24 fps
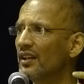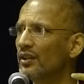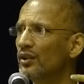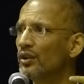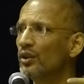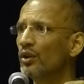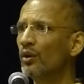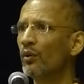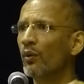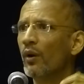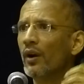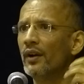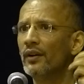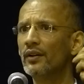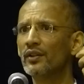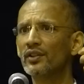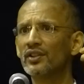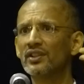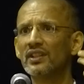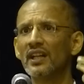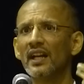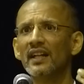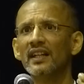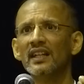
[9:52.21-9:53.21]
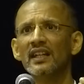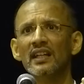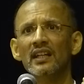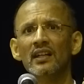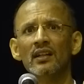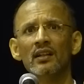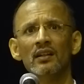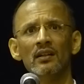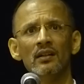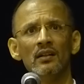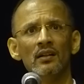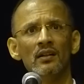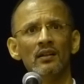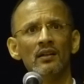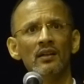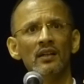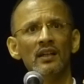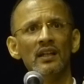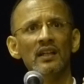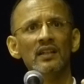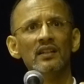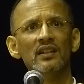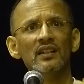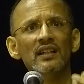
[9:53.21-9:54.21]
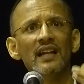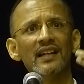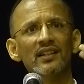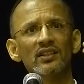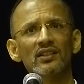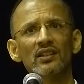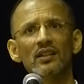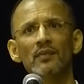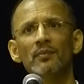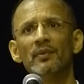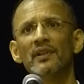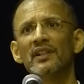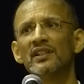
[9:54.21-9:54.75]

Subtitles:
You want to study international